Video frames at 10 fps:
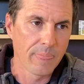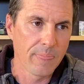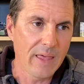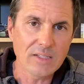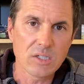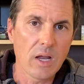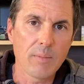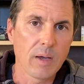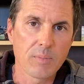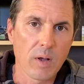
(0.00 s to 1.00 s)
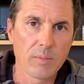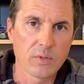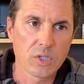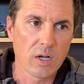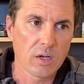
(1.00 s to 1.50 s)
That's not my problem
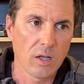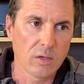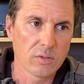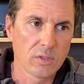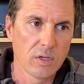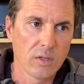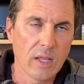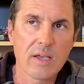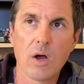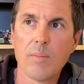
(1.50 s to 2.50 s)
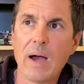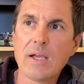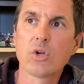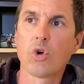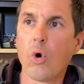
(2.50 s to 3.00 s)
with shock collars. Like,
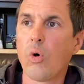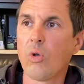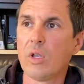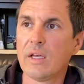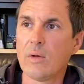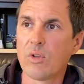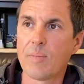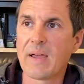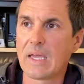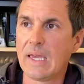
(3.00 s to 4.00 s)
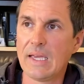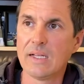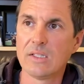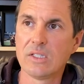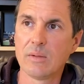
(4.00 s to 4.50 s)
my goal with my
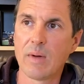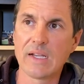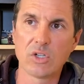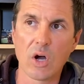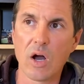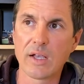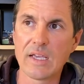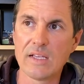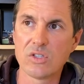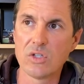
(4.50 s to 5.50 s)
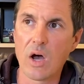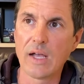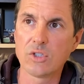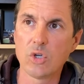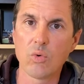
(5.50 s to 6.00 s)
kids and my dog is
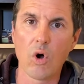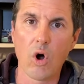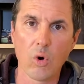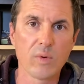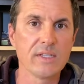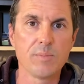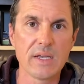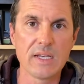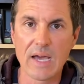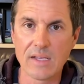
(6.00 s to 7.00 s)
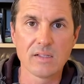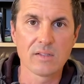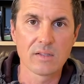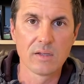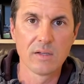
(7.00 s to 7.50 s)
not to always be
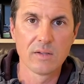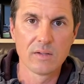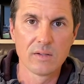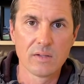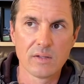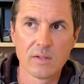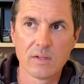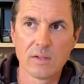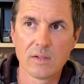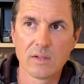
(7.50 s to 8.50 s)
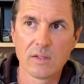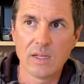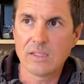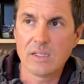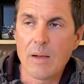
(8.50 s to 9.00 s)
nice.
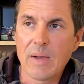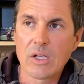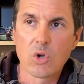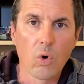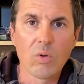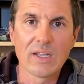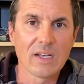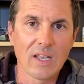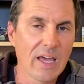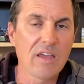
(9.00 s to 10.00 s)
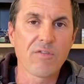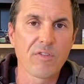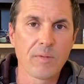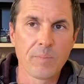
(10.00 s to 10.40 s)
That's not my goal in life.